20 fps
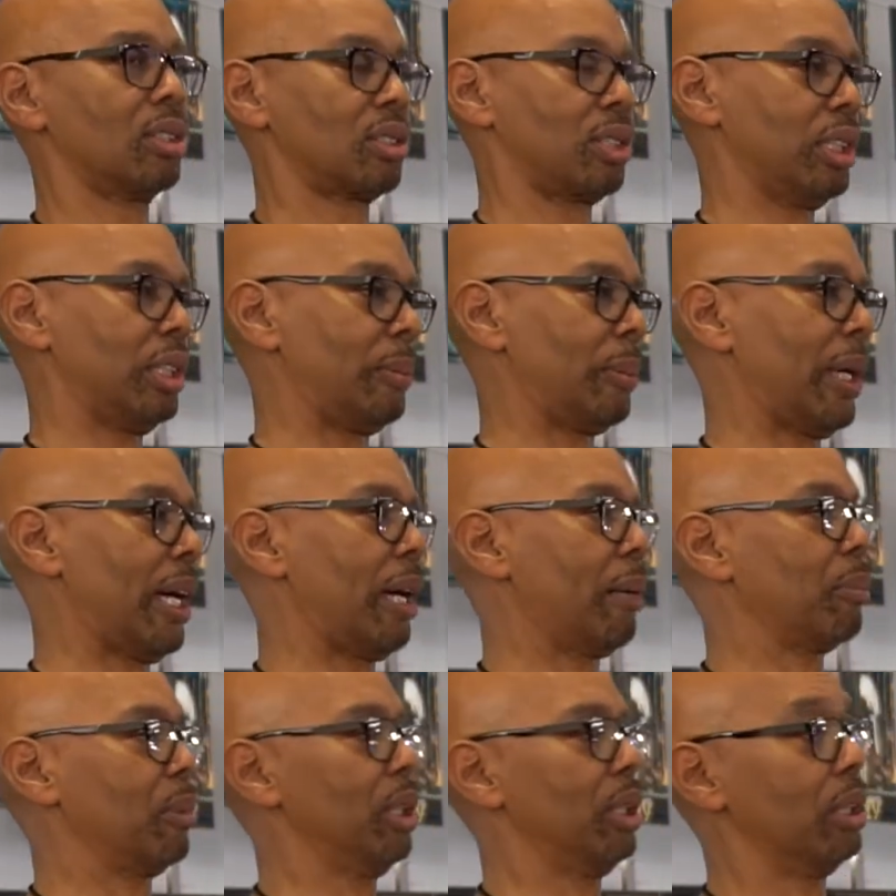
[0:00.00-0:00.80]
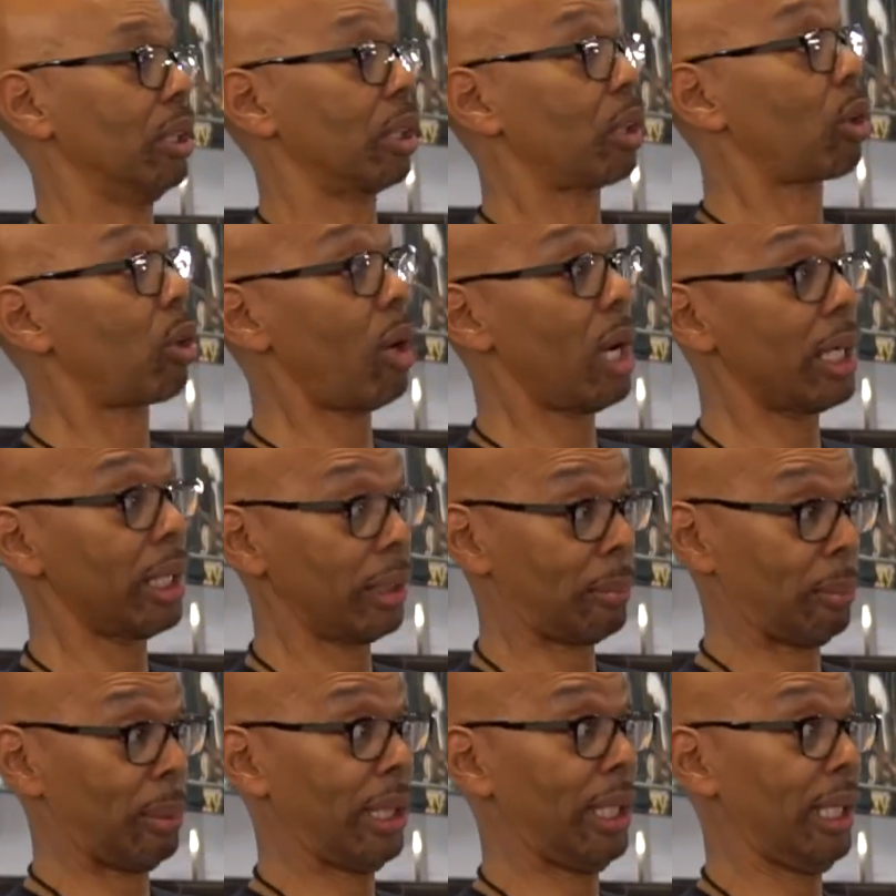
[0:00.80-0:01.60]
sleep apnea, chronic
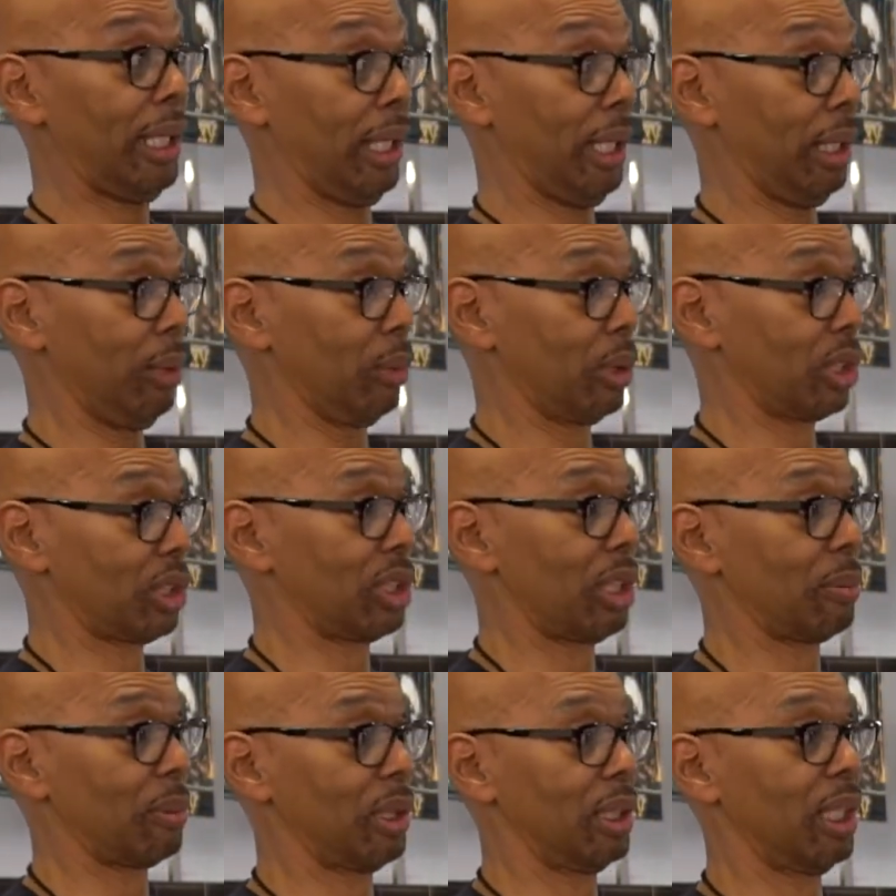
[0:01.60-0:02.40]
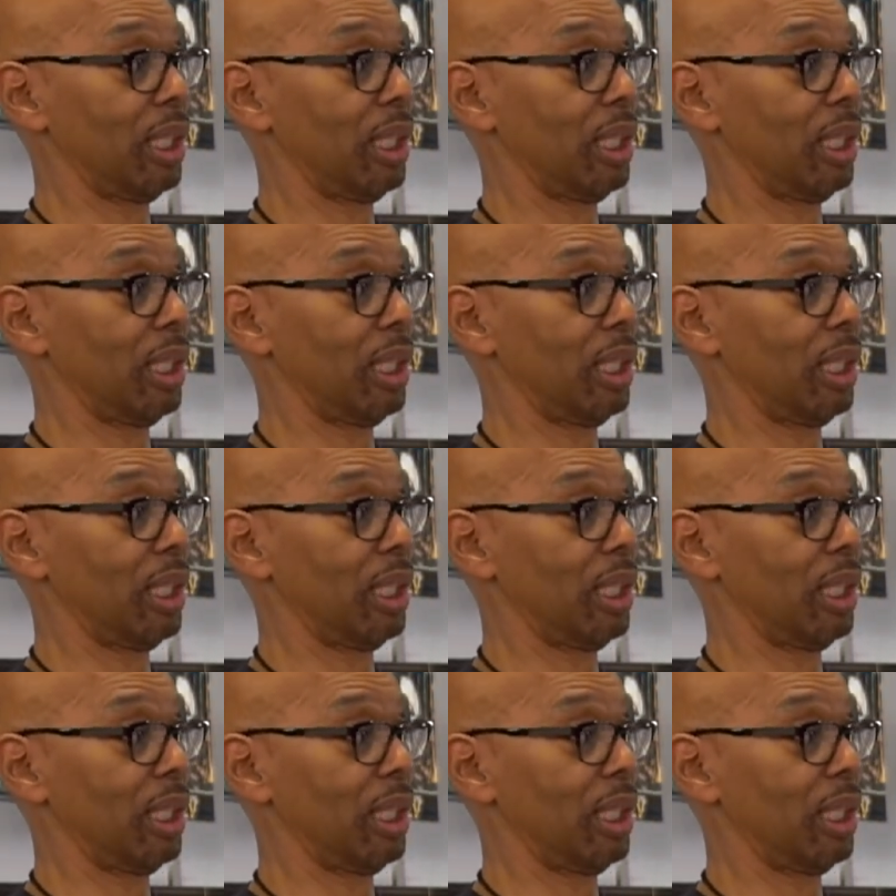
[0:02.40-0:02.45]
pain, which is something